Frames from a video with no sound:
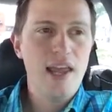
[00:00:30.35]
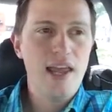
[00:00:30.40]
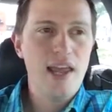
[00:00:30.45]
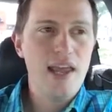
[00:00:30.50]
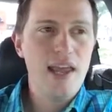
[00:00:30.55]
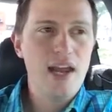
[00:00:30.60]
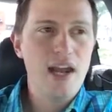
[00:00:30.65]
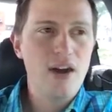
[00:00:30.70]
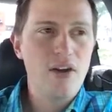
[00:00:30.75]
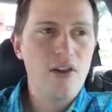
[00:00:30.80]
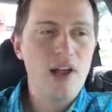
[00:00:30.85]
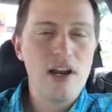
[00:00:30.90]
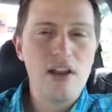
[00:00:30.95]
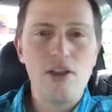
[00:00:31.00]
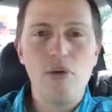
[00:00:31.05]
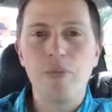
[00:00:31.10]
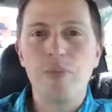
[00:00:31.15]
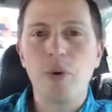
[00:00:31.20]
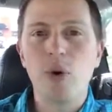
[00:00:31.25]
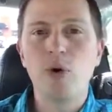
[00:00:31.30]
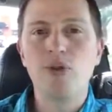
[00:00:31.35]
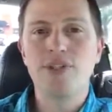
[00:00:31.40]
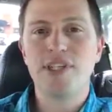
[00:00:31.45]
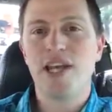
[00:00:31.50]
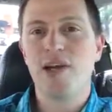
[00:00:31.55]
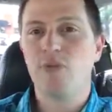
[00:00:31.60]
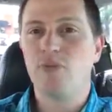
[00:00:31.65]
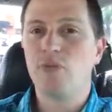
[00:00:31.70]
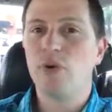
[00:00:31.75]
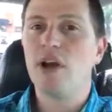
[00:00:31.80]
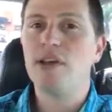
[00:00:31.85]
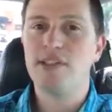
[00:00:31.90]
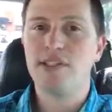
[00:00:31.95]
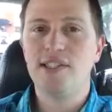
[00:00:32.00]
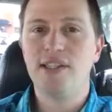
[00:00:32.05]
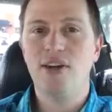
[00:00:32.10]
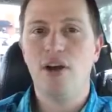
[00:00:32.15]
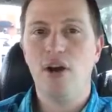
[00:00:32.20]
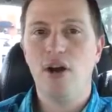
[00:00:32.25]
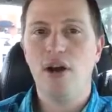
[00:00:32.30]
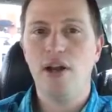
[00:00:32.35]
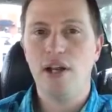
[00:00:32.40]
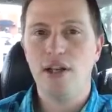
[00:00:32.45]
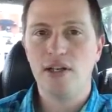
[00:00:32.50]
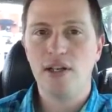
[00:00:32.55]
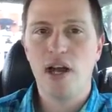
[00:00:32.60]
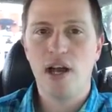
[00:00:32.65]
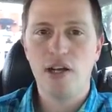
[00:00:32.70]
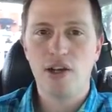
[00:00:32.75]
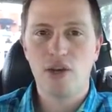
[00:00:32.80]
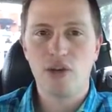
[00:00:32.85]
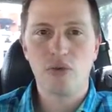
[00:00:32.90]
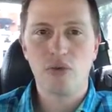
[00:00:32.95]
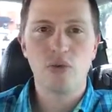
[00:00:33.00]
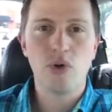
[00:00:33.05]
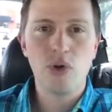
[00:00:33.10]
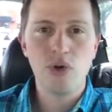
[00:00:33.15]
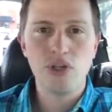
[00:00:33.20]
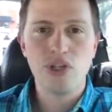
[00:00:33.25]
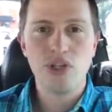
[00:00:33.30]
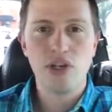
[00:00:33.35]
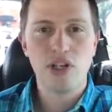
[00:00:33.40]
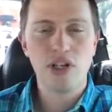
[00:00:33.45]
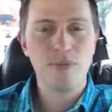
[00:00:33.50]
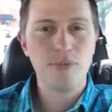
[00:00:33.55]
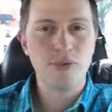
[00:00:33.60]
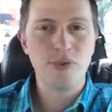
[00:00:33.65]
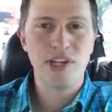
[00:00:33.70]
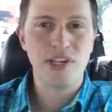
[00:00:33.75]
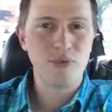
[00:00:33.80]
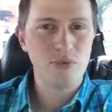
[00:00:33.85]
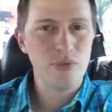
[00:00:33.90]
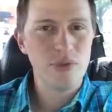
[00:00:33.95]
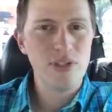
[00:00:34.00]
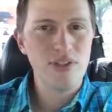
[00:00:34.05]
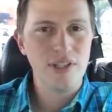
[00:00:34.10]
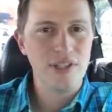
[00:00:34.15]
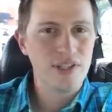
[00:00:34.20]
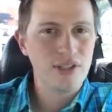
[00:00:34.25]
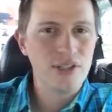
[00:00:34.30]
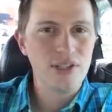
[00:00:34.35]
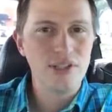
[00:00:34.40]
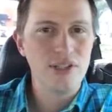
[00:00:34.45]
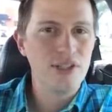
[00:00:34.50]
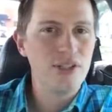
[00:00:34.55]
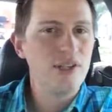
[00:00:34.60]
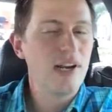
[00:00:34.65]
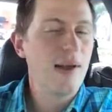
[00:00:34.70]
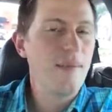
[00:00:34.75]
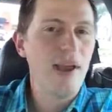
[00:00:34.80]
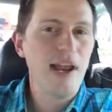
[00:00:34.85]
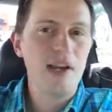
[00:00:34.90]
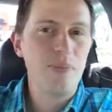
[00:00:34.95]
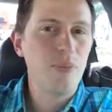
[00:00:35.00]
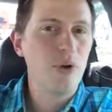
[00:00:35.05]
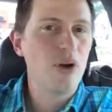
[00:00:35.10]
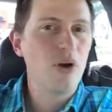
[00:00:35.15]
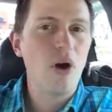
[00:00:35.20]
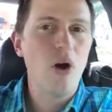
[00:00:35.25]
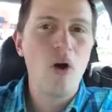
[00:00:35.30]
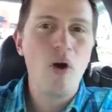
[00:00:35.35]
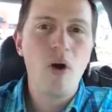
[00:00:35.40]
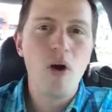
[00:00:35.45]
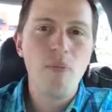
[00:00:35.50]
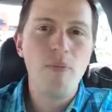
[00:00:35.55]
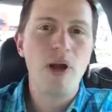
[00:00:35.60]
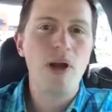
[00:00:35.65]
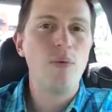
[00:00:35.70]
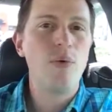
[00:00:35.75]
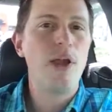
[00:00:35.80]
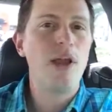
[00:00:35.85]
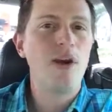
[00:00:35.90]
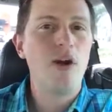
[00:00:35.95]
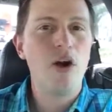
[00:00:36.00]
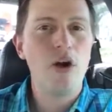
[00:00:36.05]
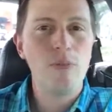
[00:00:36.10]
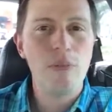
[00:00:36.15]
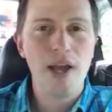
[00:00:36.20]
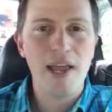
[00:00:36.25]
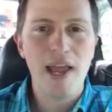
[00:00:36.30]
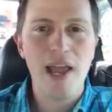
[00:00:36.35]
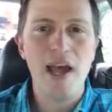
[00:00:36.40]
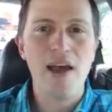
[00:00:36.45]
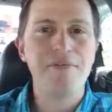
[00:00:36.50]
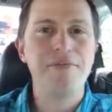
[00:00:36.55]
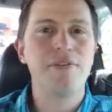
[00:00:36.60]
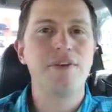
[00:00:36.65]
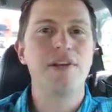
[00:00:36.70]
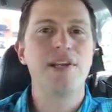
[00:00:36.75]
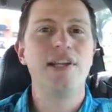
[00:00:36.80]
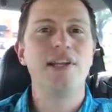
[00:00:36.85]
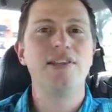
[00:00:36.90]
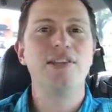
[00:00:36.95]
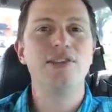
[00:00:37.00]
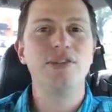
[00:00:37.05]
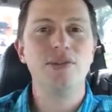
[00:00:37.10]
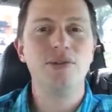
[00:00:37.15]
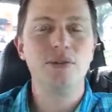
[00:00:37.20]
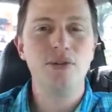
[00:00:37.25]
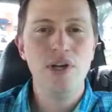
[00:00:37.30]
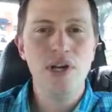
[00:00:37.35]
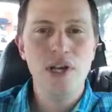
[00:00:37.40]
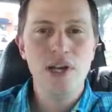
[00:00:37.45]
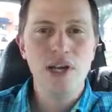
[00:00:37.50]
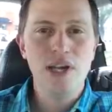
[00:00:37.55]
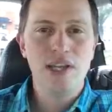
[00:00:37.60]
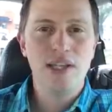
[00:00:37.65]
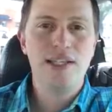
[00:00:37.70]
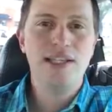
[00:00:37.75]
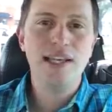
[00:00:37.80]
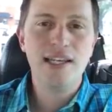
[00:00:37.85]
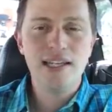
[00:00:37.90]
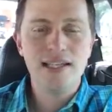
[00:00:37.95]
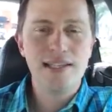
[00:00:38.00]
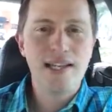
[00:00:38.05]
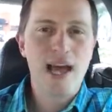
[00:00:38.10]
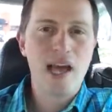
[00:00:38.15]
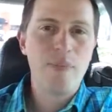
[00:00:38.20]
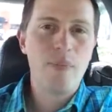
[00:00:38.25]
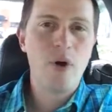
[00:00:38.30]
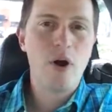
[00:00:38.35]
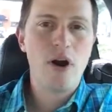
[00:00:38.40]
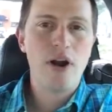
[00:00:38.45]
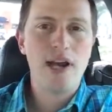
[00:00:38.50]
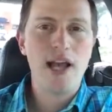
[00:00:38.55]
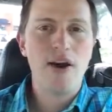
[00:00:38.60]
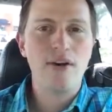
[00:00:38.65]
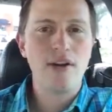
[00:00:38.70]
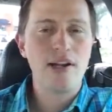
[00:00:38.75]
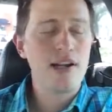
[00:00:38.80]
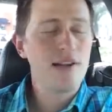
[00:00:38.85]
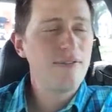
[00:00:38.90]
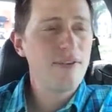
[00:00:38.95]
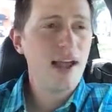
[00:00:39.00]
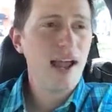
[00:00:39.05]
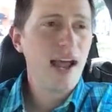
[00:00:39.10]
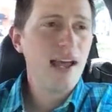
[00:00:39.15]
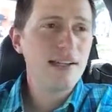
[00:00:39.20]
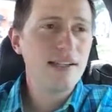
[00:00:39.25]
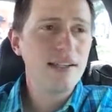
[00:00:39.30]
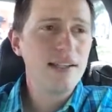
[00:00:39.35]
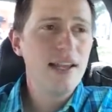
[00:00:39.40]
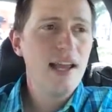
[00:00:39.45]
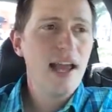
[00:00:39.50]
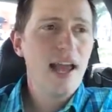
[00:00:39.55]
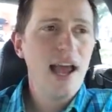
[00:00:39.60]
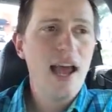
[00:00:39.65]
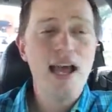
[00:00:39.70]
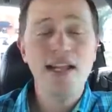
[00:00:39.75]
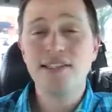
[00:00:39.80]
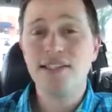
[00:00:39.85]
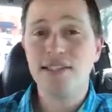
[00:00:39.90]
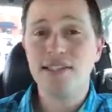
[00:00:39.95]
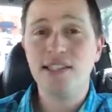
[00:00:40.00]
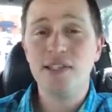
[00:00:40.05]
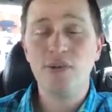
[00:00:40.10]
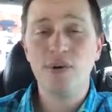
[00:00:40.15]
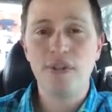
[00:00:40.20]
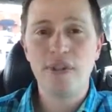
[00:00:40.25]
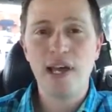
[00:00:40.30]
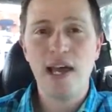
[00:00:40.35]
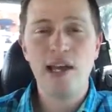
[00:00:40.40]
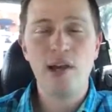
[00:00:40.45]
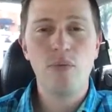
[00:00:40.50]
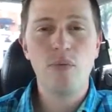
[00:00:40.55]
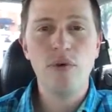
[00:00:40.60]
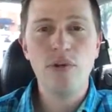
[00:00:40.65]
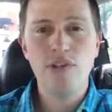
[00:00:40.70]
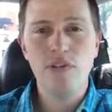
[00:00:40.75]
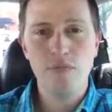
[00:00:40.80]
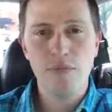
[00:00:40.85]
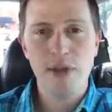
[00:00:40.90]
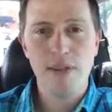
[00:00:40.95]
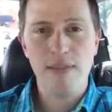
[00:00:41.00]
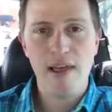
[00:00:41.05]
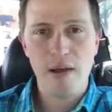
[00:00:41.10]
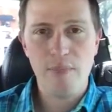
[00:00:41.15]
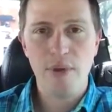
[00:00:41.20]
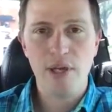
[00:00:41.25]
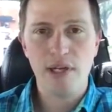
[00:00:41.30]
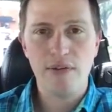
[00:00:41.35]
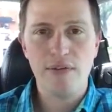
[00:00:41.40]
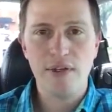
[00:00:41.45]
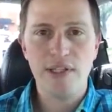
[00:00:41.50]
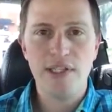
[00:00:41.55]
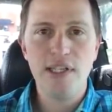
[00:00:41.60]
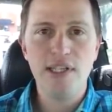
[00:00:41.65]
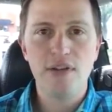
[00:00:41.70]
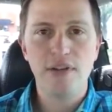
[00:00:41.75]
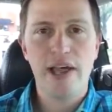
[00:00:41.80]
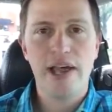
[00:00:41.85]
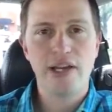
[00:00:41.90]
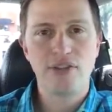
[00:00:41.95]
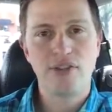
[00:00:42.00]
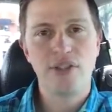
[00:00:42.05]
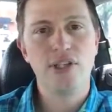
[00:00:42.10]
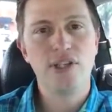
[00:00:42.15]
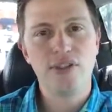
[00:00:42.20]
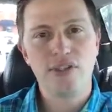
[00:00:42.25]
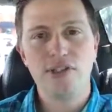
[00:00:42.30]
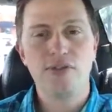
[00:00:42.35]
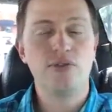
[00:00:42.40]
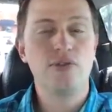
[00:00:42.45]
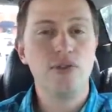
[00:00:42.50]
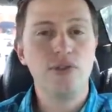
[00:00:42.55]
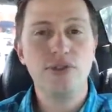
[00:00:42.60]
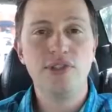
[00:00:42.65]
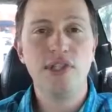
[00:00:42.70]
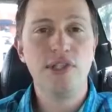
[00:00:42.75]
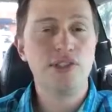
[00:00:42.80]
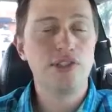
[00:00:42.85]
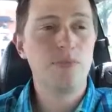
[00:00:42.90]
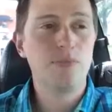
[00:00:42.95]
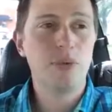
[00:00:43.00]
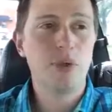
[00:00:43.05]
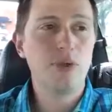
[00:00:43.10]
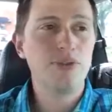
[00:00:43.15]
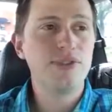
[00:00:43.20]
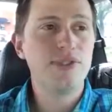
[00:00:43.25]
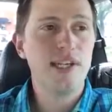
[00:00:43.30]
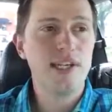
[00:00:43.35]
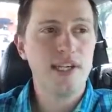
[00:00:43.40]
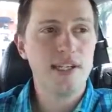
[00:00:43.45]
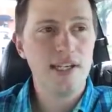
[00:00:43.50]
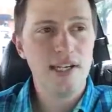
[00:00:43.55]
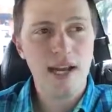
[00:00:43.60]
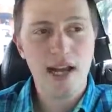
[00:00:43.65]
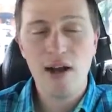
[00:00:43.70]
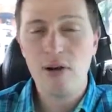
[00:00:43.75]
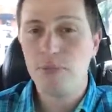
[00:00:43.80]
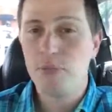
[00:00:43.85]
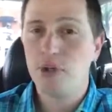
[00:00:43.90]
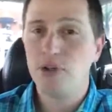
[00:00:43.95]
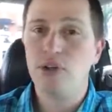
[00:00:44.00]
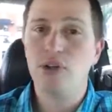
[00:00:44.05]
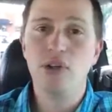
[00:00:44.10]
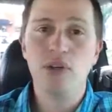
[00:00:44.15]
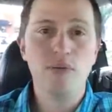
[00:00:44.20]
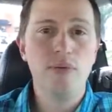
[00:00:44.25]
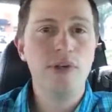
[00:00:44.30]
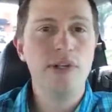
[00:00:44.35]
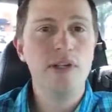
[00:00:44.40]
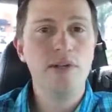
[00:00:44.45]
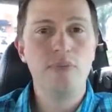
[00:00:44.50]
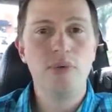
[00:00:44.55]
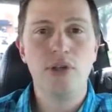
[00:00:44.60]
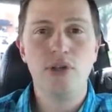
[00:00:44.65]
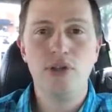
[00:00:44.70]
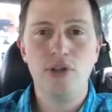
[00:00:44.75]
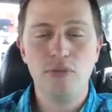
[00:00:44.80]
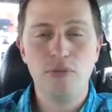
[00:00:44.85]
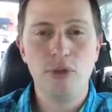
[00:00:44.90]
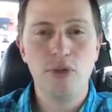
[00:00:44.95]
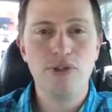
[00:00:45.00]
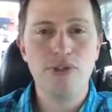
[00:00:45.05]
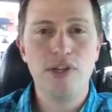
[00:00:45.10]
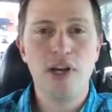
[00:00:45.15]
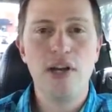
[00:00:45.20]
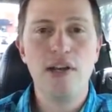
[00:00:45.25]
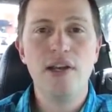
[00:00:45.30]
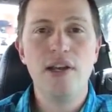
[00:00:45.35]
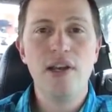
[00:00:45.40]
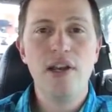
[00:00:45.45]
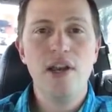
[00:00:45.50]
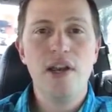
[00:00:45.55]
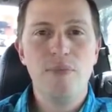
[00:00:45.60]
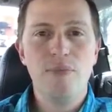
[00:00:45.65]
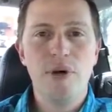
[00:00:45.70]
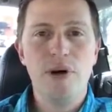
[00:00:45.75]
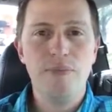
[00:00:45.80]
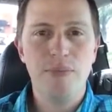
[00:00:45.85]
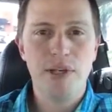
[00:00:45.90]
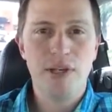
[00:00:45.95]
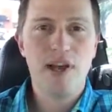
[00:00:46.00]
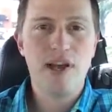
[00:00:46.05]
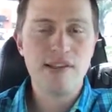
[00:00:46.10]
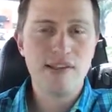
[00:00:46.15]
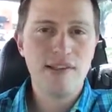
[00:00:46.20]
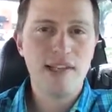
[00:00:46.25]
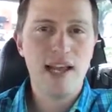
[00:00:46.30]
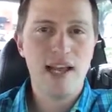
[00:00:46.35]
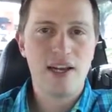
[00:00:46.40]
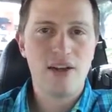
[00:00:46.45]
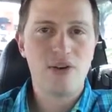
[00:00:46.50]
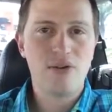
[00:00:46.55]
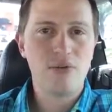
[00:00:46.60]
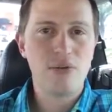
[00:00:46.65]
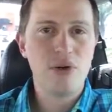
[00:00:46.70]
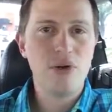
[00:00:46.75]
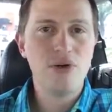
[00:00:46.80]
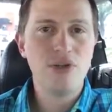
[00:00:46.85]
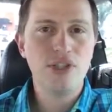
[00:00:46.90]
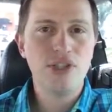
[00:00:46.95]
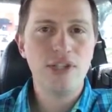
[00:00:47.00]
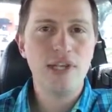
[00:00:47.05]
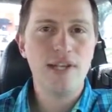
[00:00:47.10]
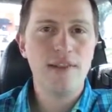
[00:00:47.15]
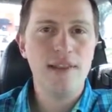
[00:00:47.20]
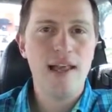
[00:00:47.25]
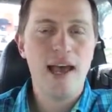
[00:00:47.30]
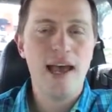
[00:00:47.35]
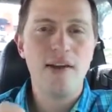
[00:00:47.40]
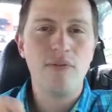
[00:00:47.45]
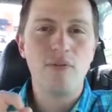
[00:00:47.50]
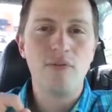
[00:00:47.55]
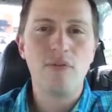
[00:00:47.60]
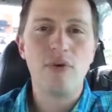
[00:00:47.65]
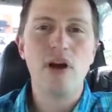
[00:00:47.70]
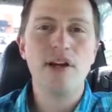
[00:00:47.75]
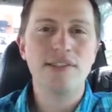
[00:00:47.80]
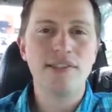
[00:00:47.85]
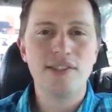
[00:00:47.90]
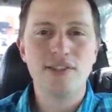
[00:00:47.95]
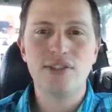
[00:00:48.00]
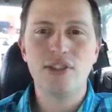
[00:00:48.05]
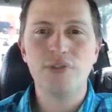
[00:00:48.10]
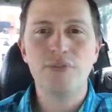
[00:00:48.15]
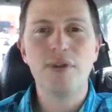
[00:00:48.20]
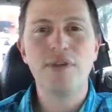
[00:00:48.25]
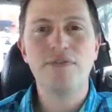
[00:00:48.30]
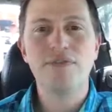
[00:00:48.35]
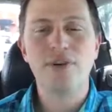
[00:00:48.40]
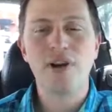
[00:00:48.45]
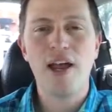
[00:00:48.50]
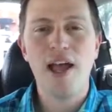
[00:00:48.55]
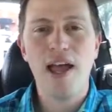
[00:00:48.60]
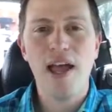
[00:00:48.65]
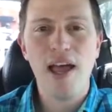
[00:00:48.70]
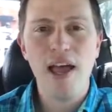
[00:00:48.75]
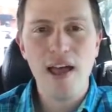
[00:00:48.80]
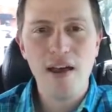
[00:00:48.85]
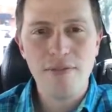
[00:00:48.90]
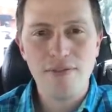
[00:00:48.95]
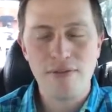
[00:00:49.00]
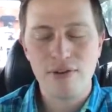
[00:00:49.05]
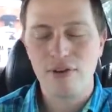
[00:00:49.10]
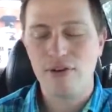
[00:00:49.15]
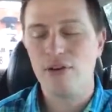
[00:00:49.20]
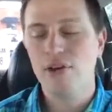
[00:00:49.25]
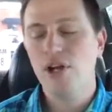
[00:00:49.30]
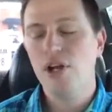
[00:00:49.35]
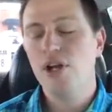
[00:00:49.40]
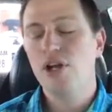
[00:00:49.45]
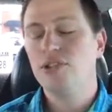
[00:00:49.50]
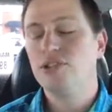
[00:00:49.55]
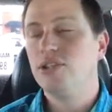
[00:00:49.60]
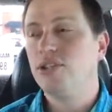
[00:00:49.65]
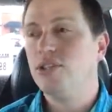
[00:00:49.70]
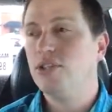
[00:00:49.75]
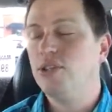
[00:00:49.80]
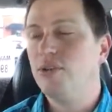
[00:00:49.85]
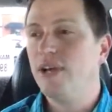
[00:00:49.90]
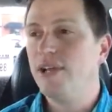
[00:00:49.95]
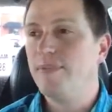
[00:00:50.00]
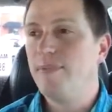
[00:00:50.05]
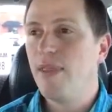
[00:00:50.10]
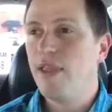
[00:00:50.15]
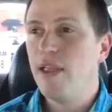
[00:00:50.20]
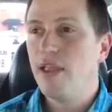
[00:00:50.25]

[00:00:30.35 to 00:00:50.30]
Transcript: And a lot of the bolts had rusted on and gotten corrosion on them, so I really couldn't do it. I had to put all my weight, all my effort into getting that part out. And if I hadn't had to deal with that, it wouldn't have been that big of a deal, actually. You know, just loosening some bolts, taking it out, putting the new one in, putting new bolts on. But because of that corrosion and that rust, it took me forever to do it.